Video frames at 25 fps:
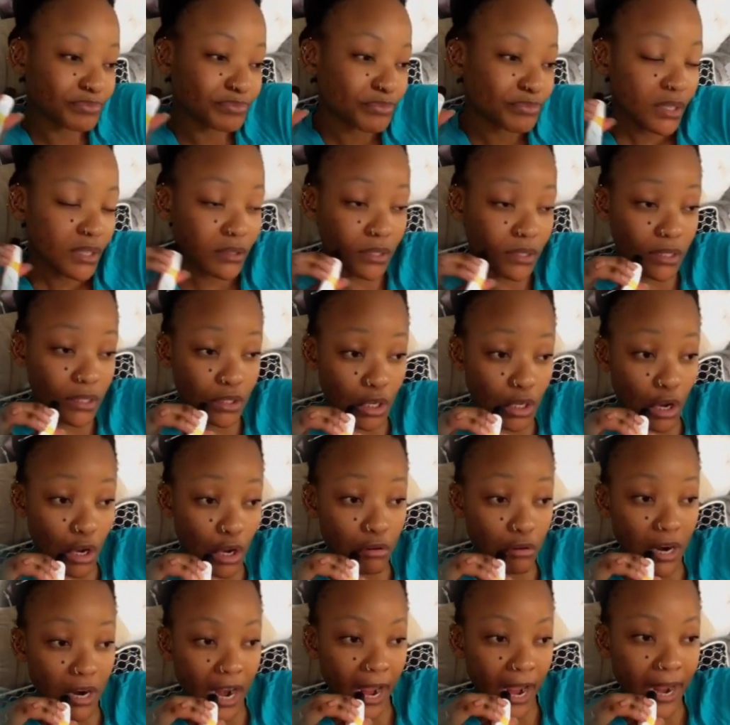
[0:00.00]
These
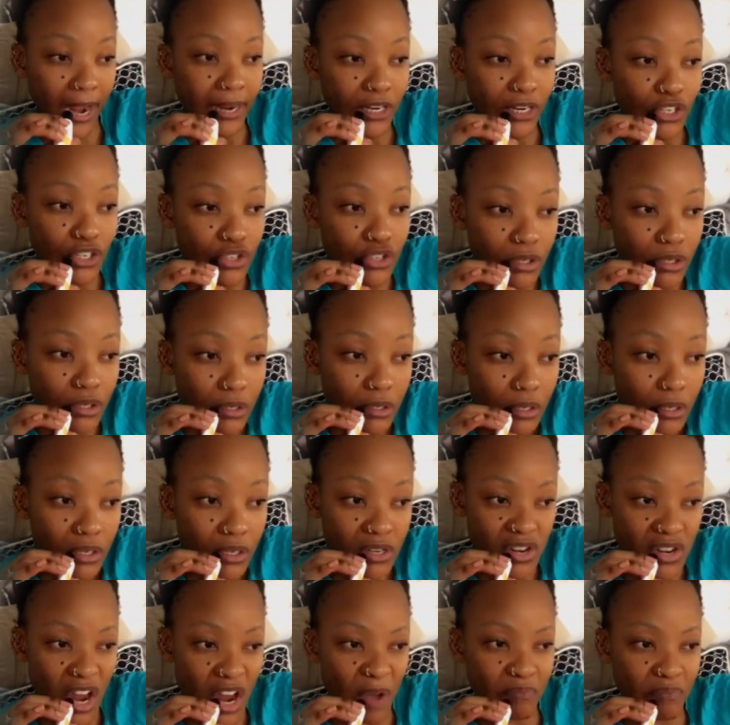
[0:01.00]
great
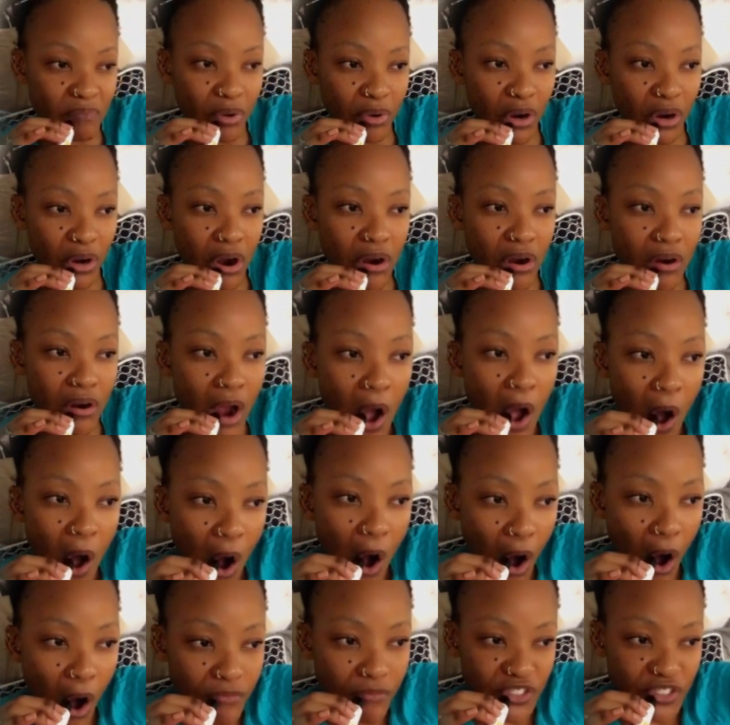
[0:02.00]
number
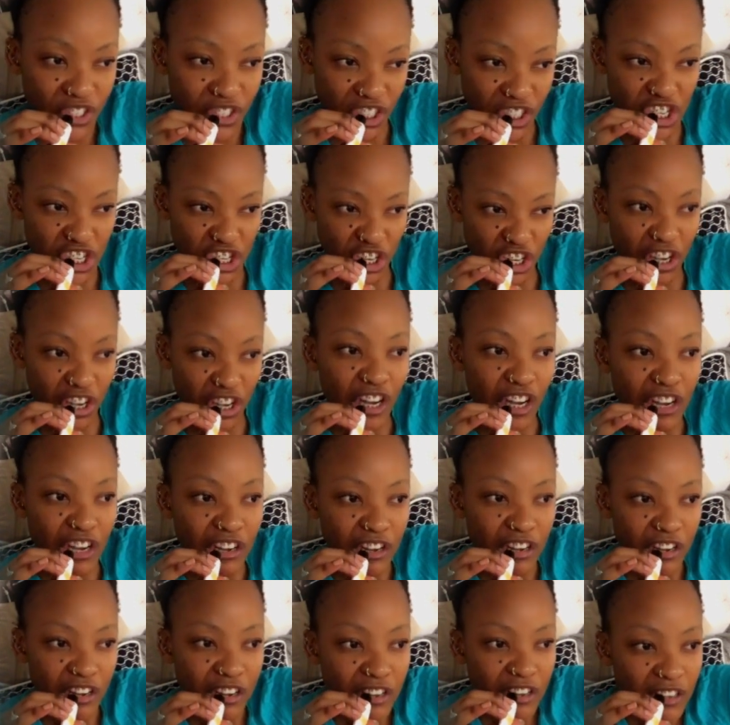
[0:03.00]
of
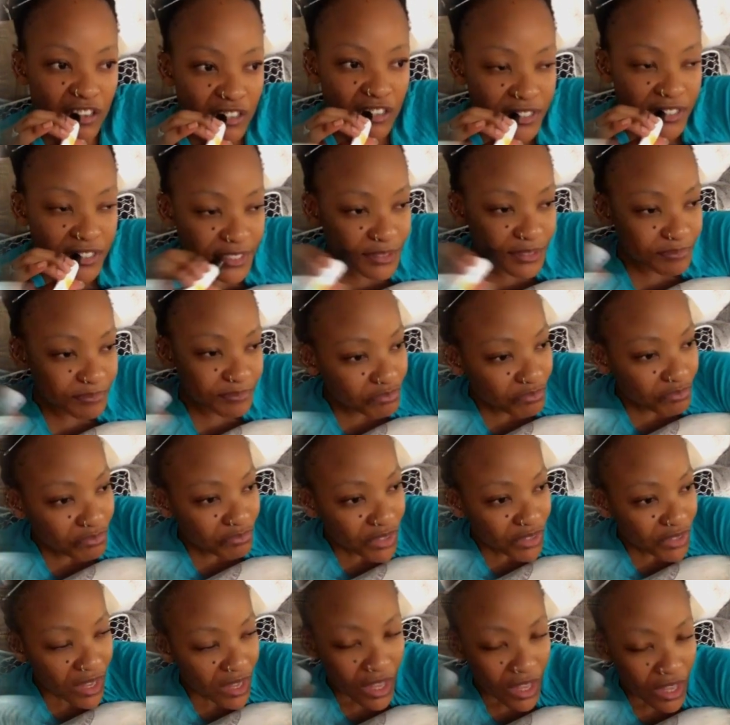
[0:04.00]
teachers
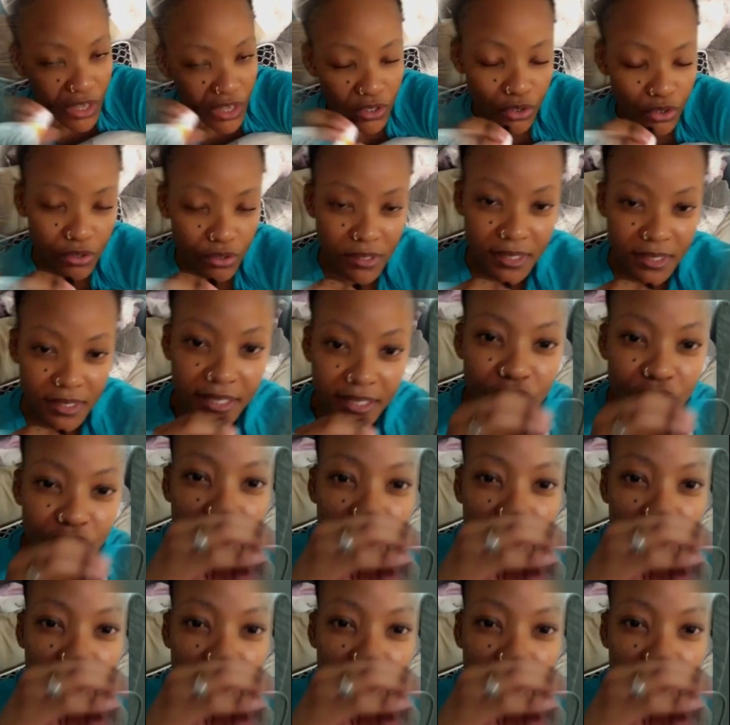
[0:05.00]
to teach